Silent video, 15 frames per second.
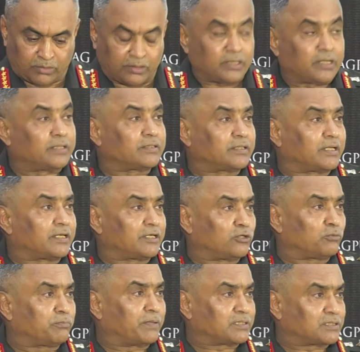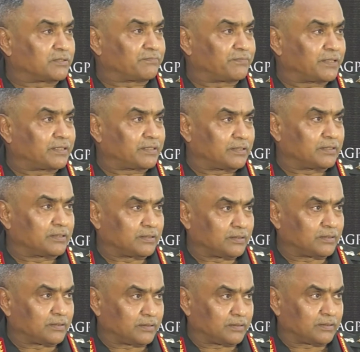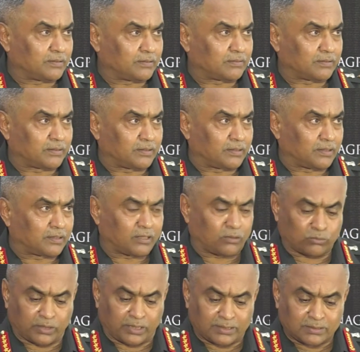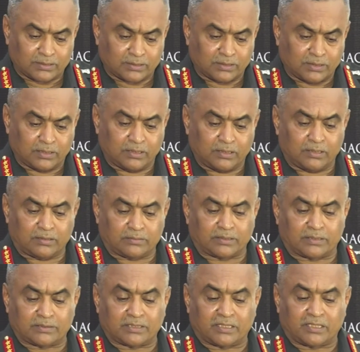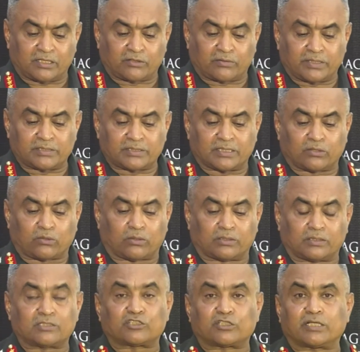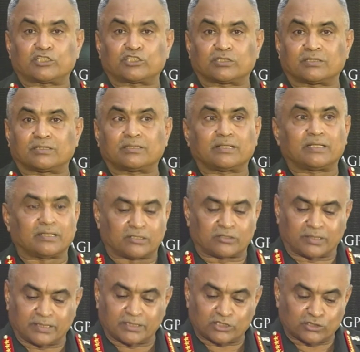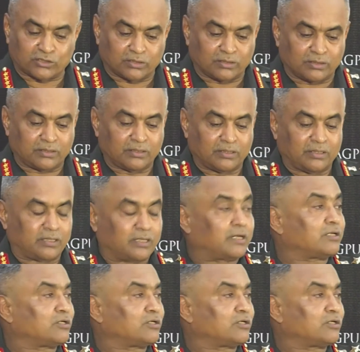In the Indo-Pacific around us, there is an increasing contestation in traditional and